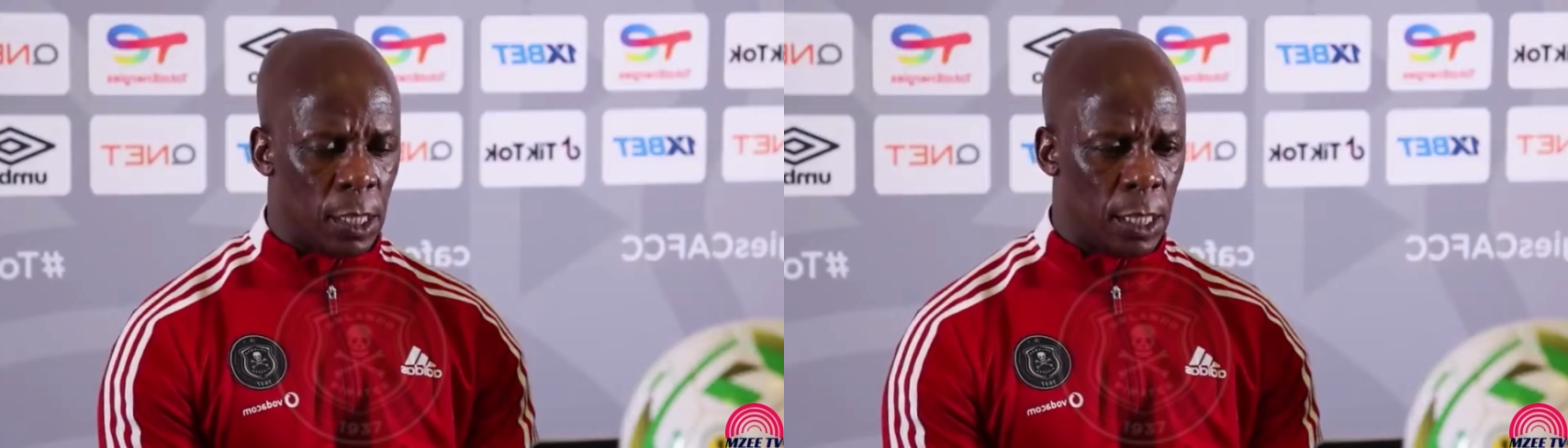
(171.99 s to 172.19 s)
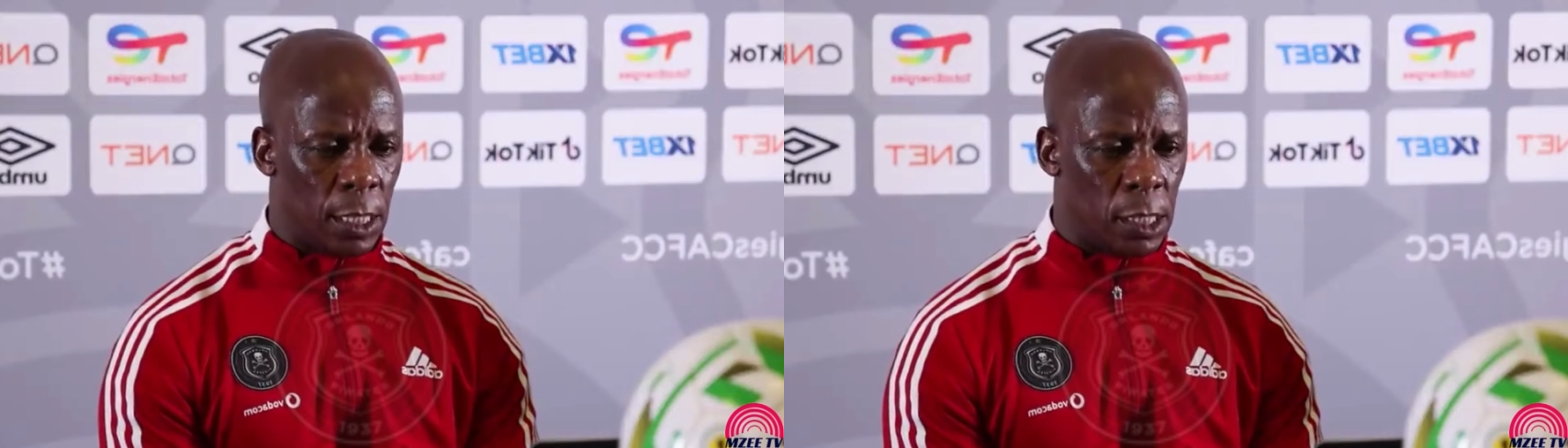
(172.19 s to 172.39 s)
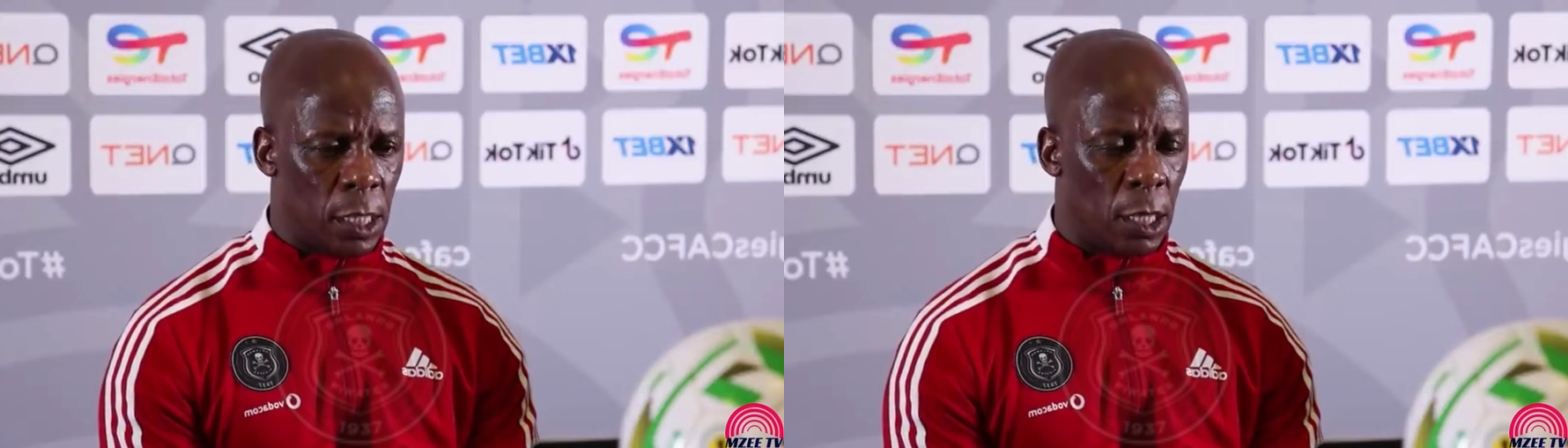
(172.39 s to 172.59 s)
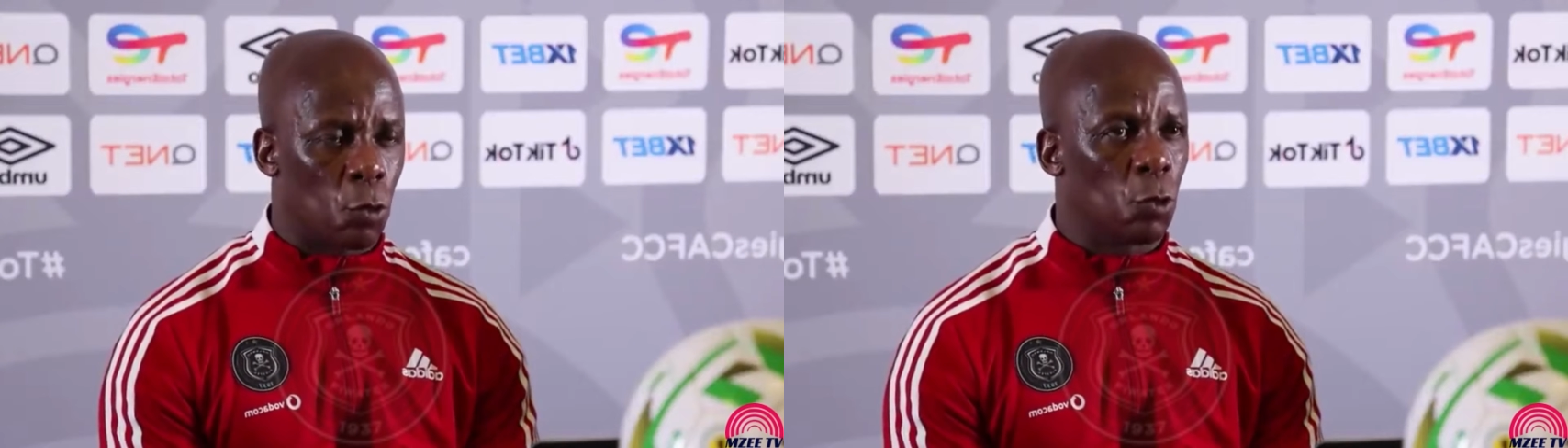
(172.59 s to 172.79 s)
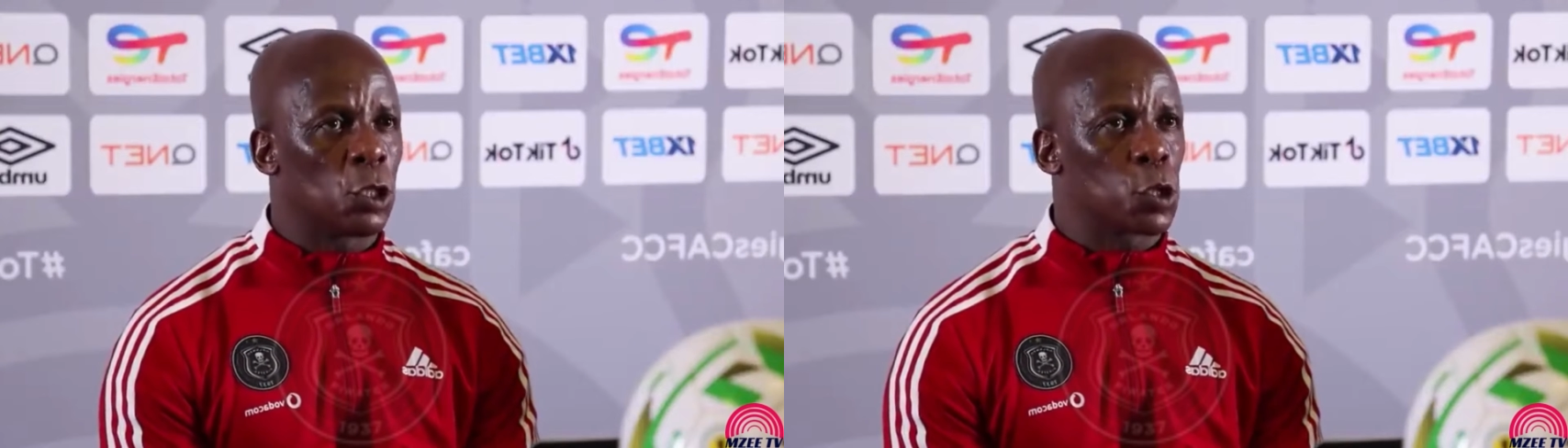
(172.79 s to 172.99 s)
He's in a
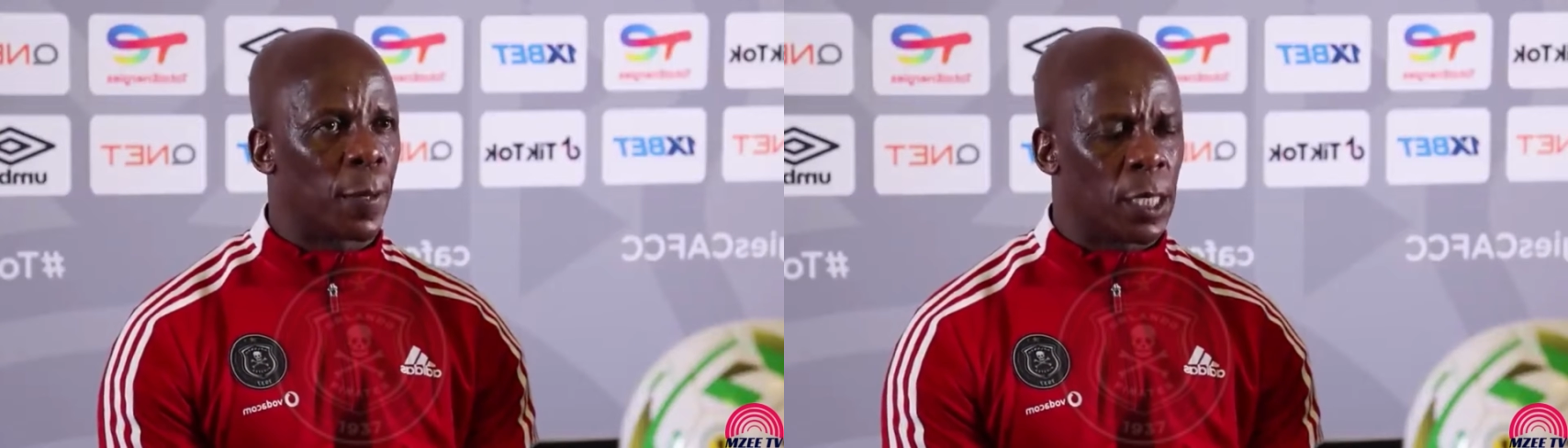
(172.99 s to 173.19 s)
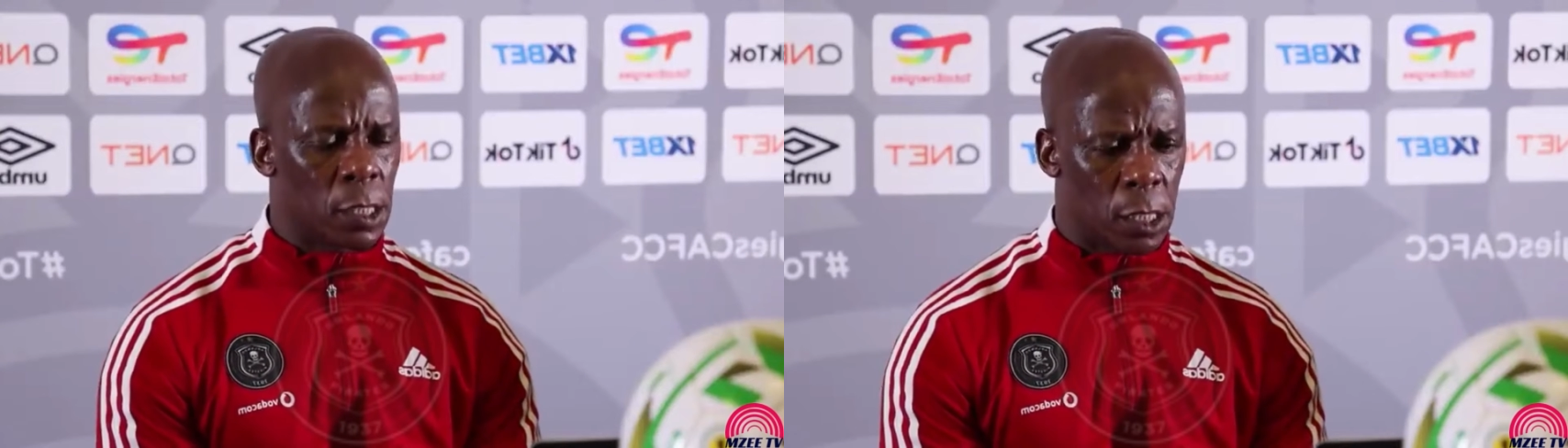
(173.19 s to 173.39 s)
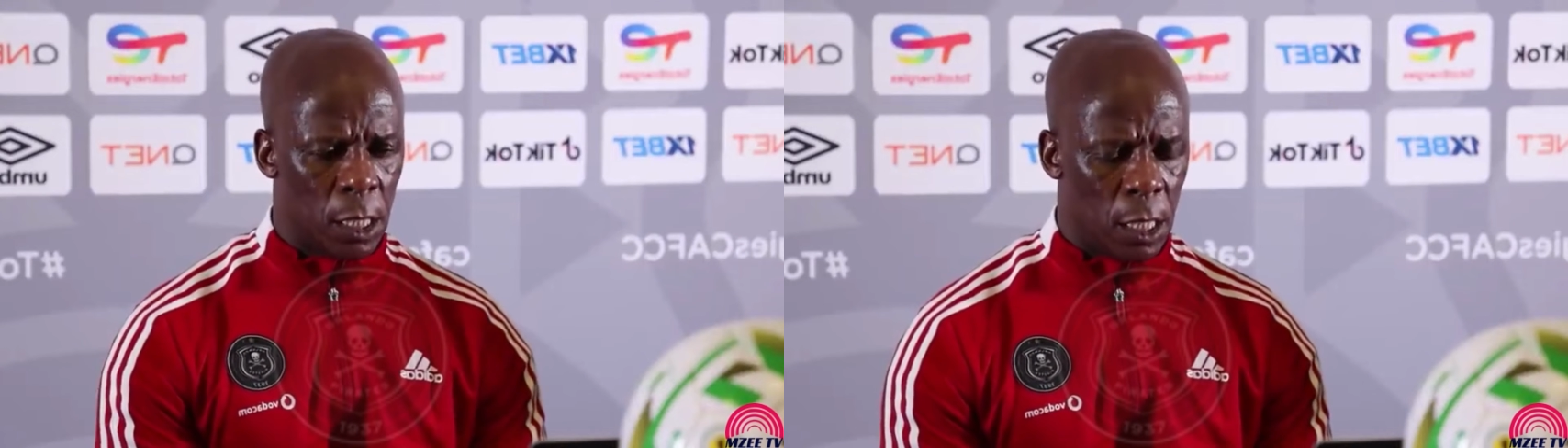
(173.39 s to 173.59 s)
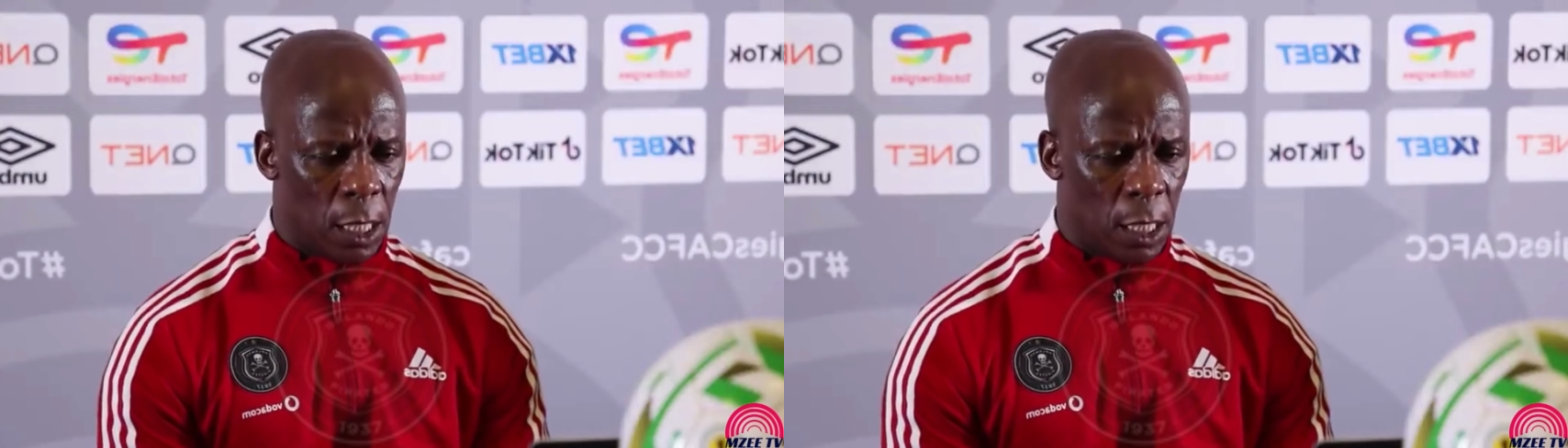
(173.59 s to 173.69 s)
good space.